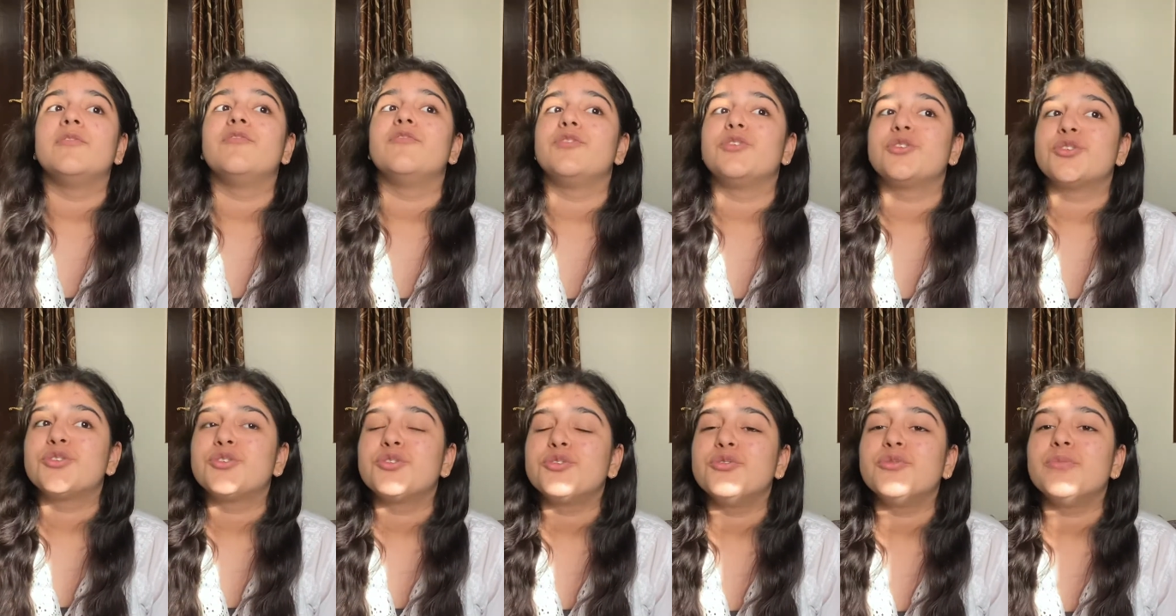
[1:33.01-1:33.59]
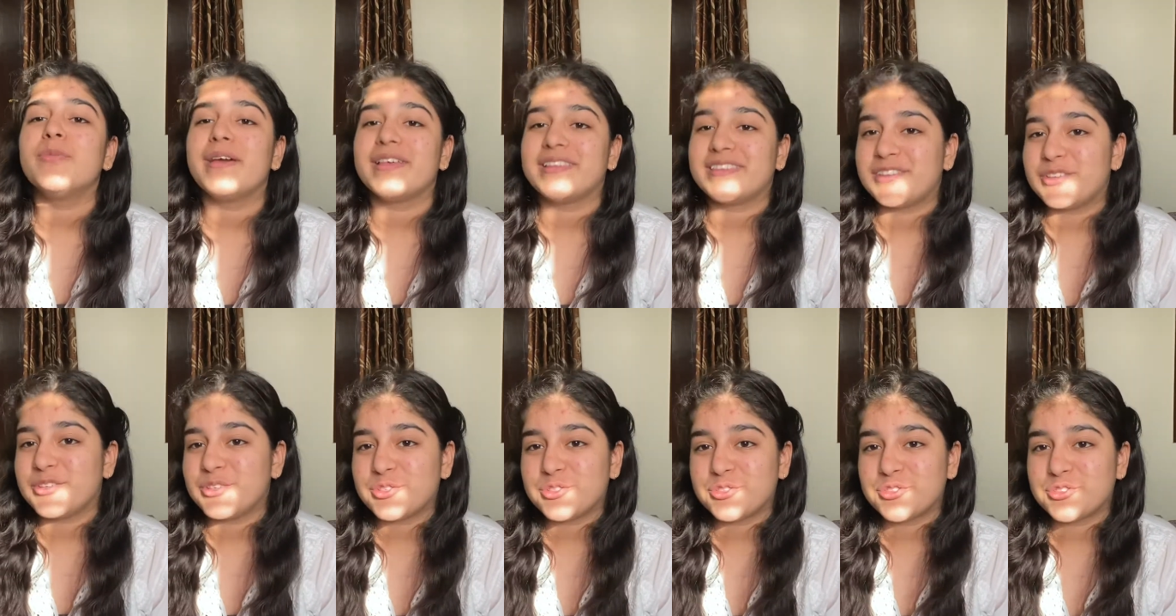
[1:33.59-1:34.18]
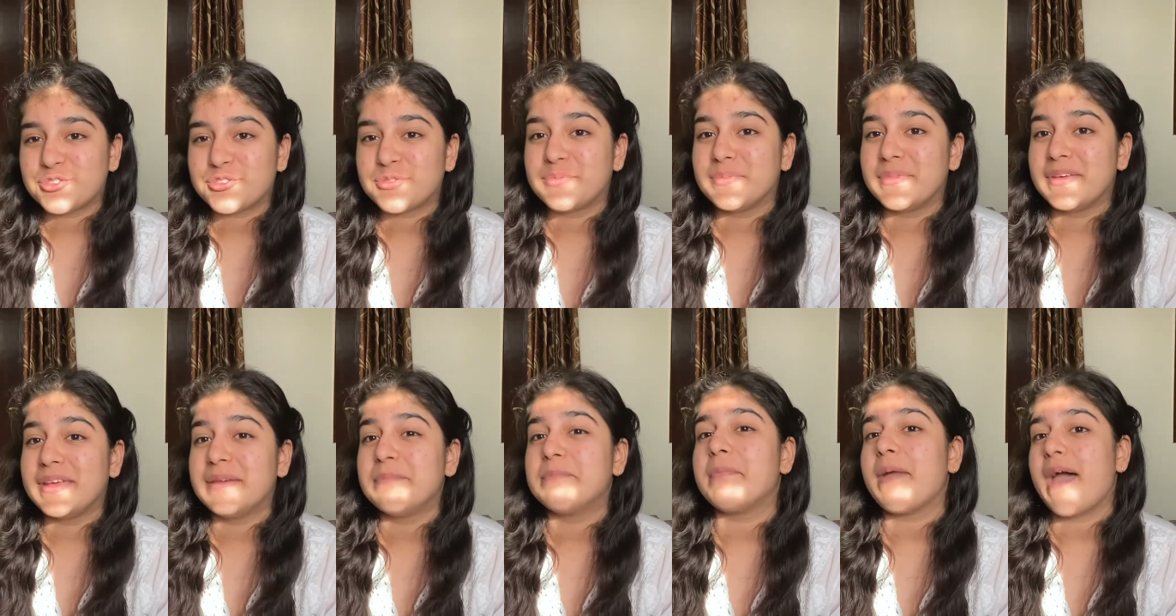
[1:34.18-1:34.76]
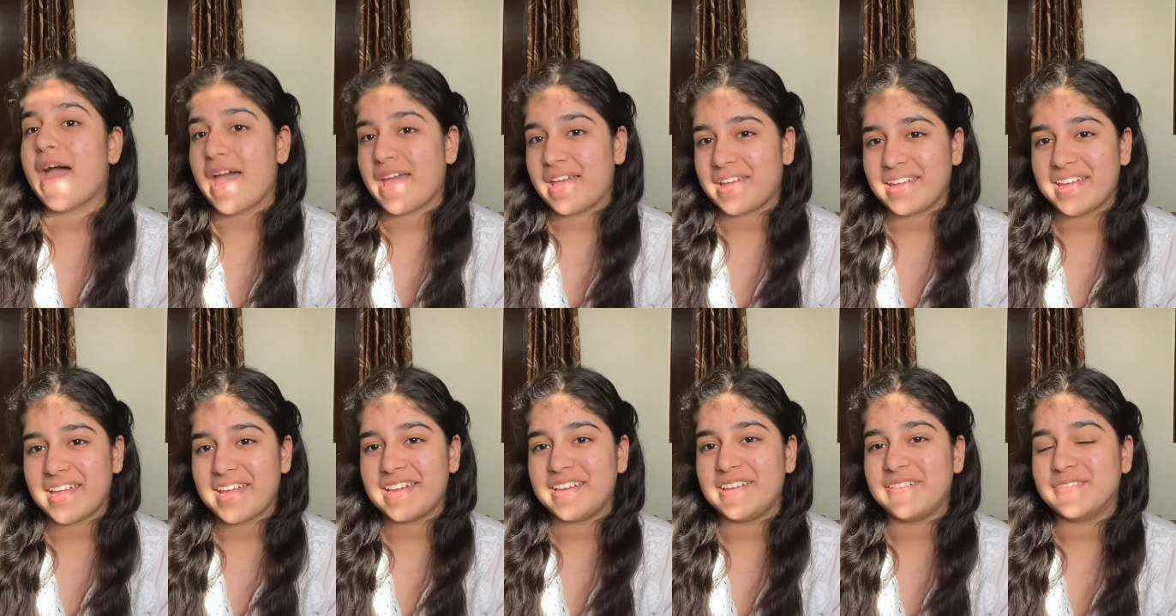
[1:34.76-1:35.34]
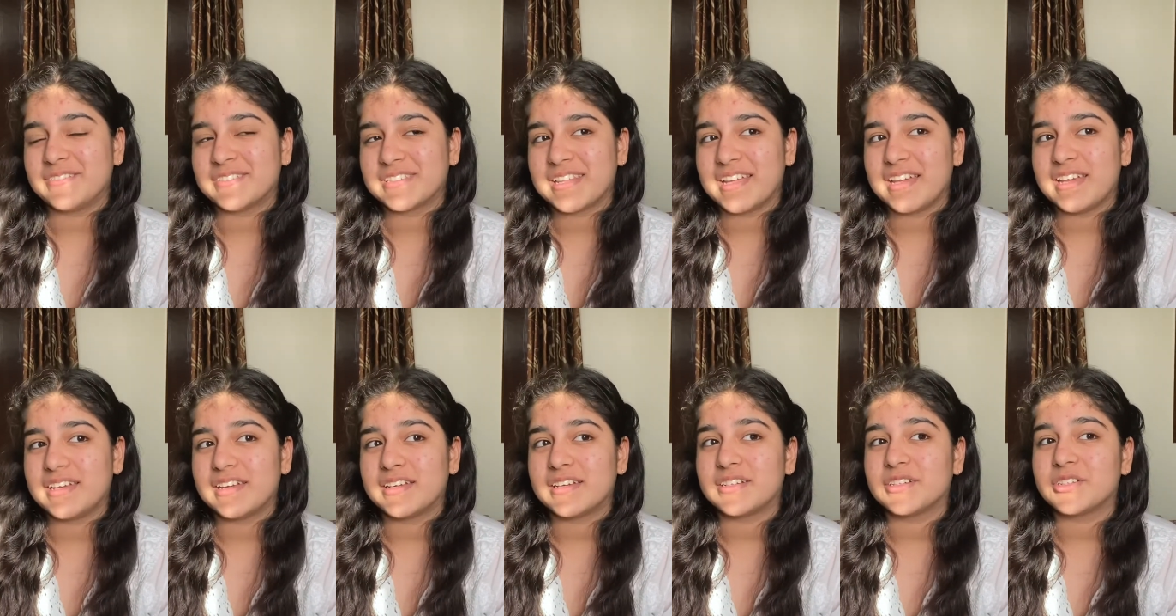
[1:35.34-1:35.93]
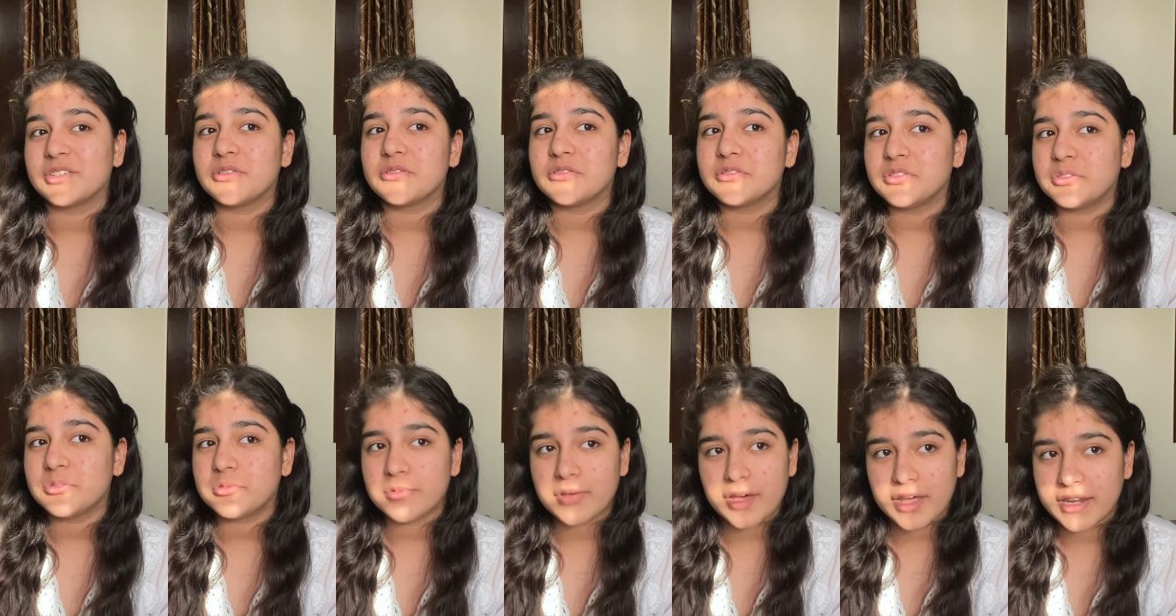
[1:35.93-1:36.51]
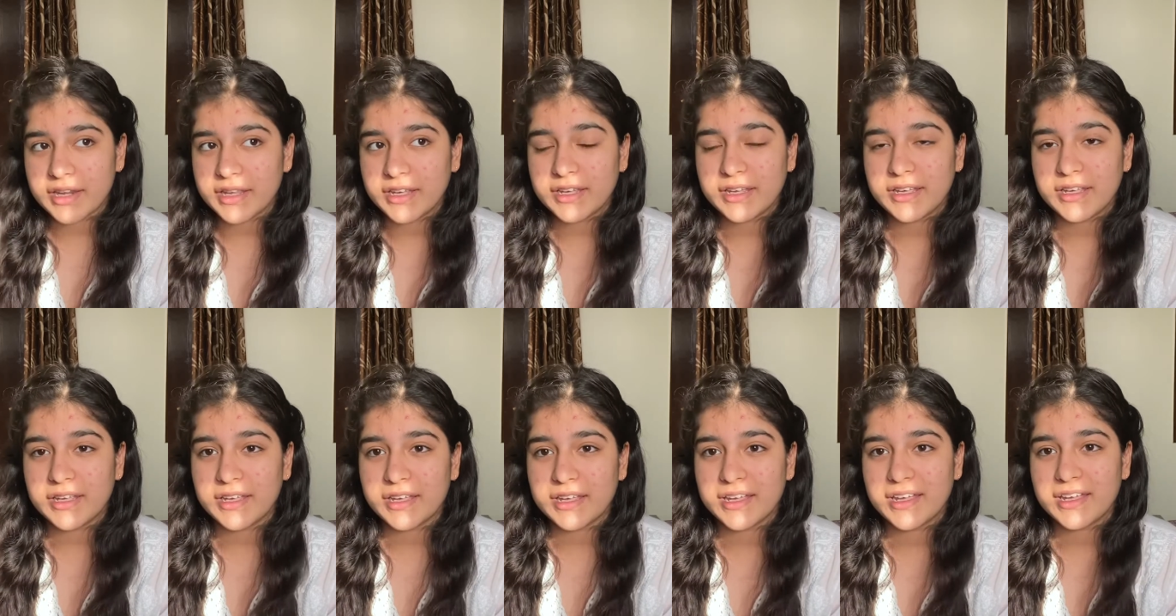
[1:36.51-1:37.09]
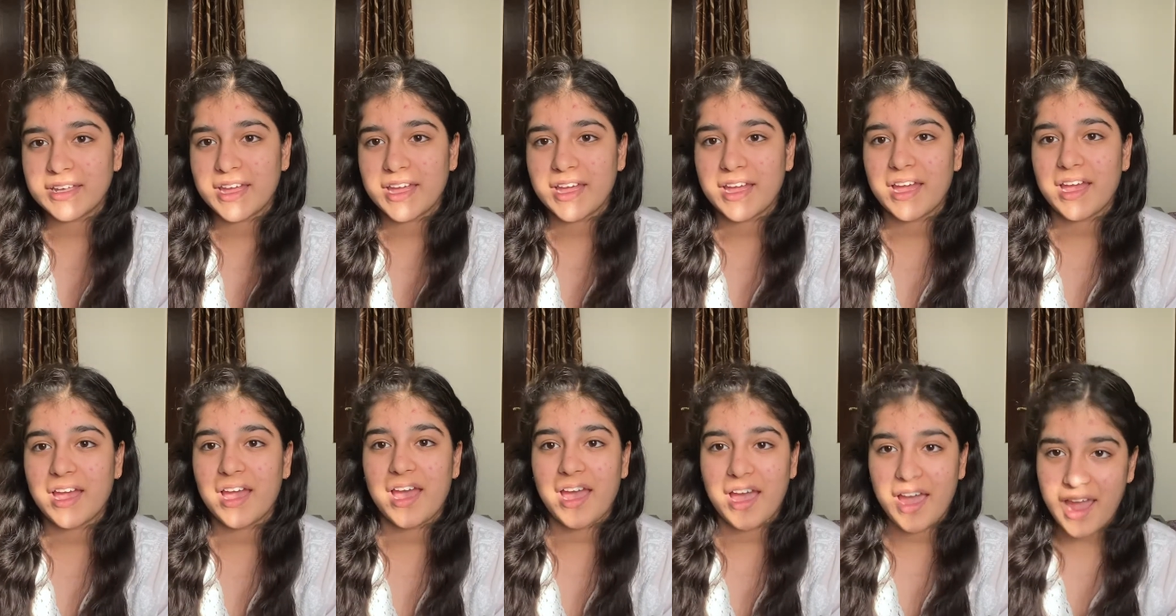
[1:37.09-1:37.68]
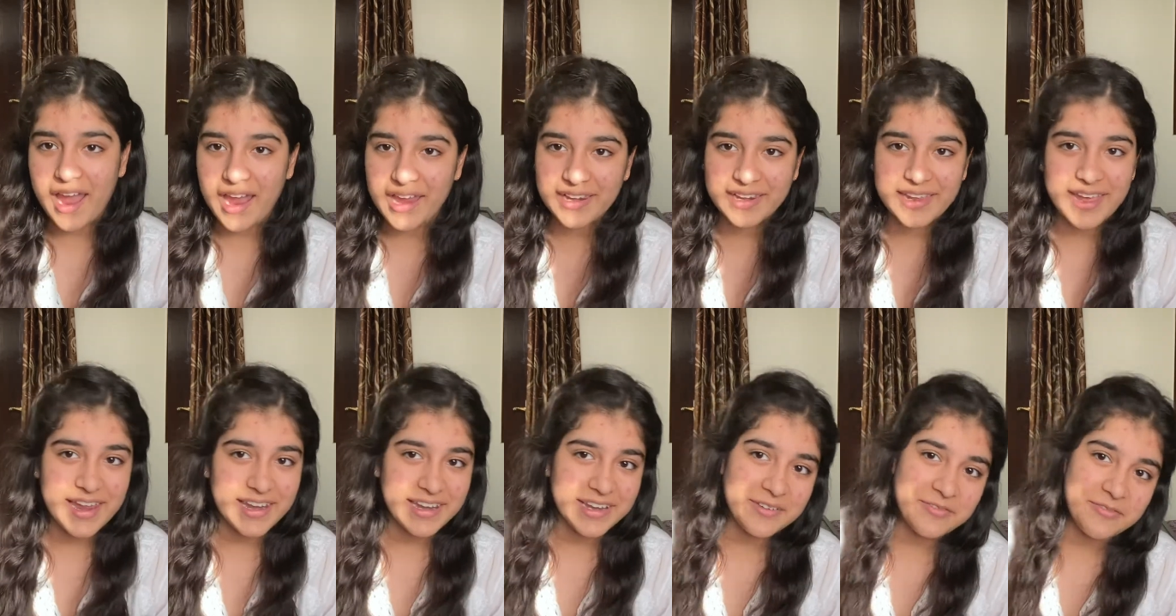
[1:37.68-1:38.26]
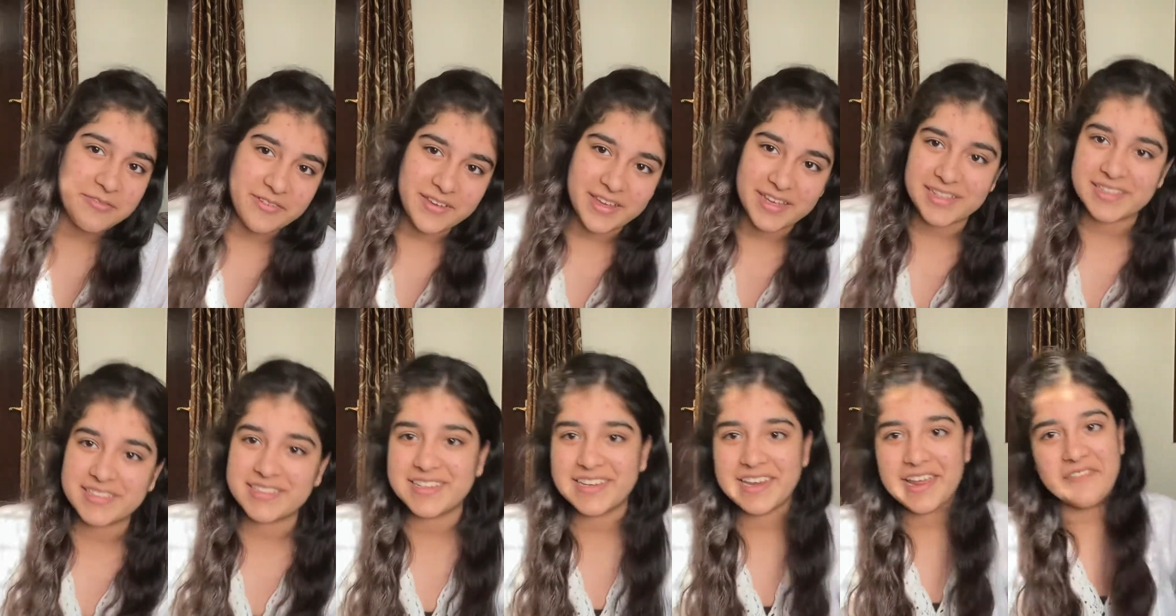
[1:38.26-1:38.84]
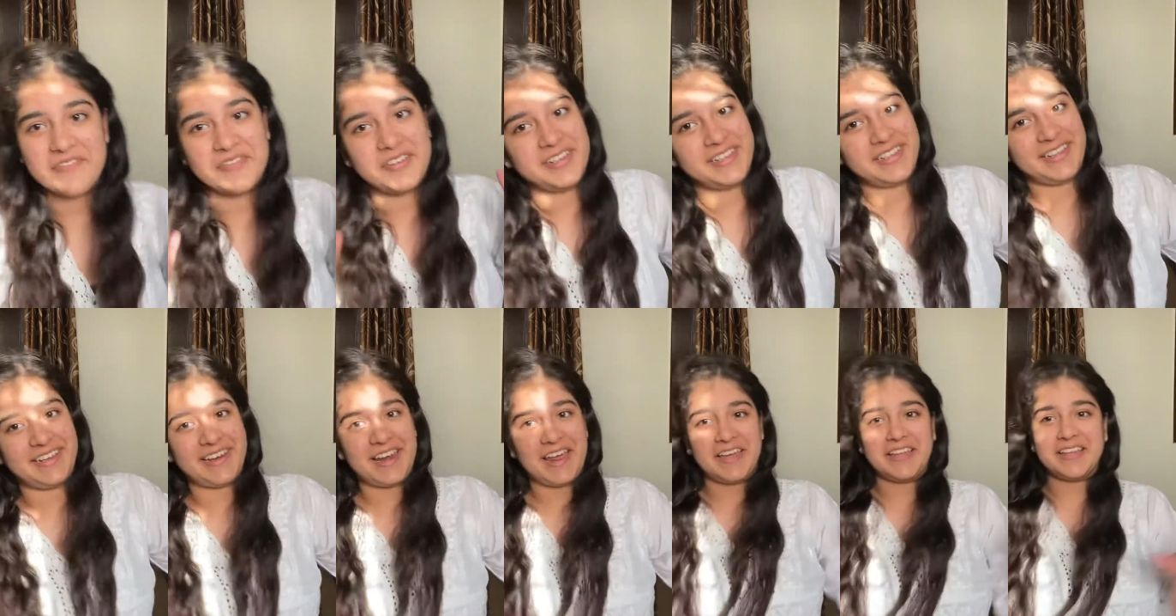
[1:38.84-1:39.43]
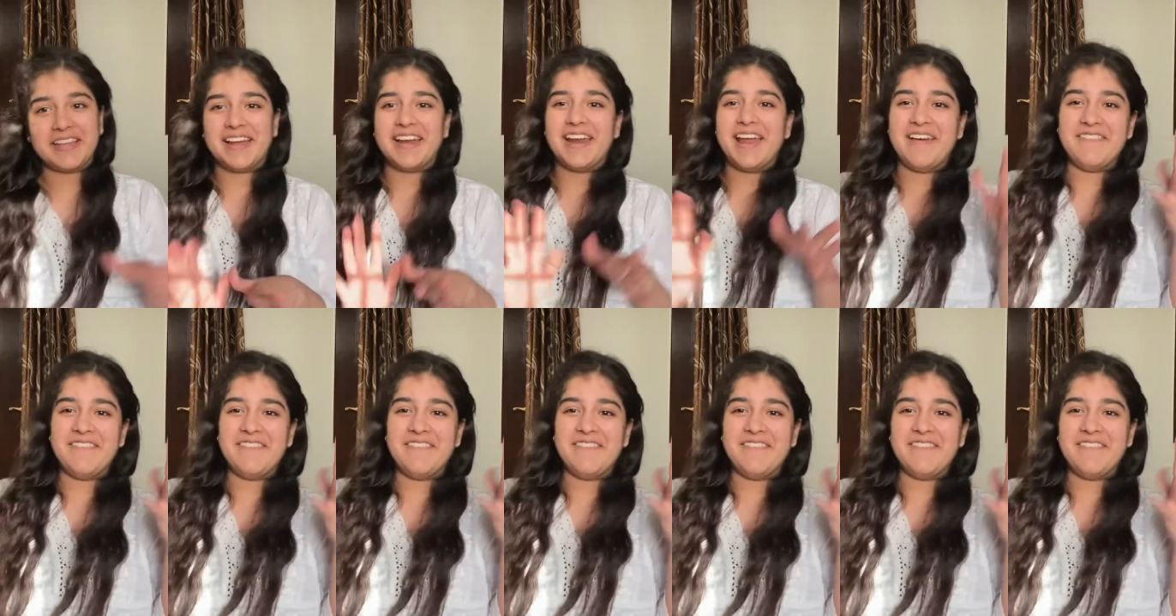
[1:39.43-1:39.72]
Vishnu messaged me back and he was like, don't worry, I'll get it fixed and everything like that.